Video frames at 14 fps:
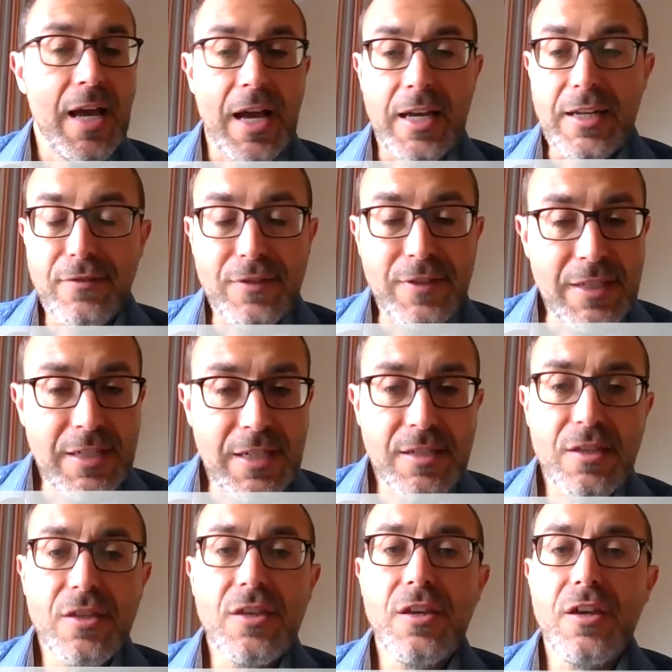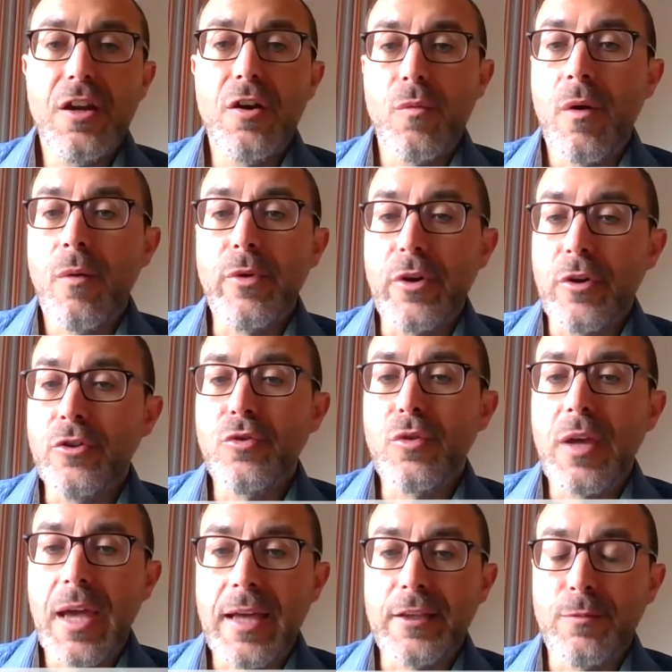And if this is the year where we're going to
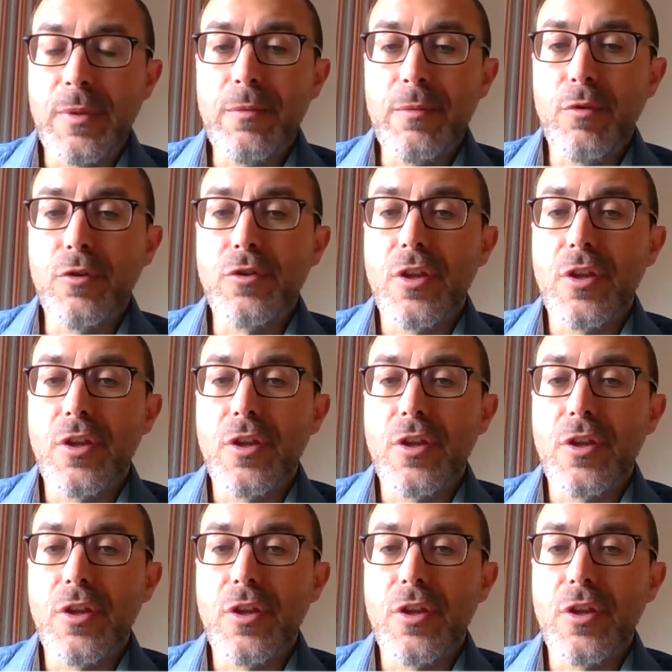get people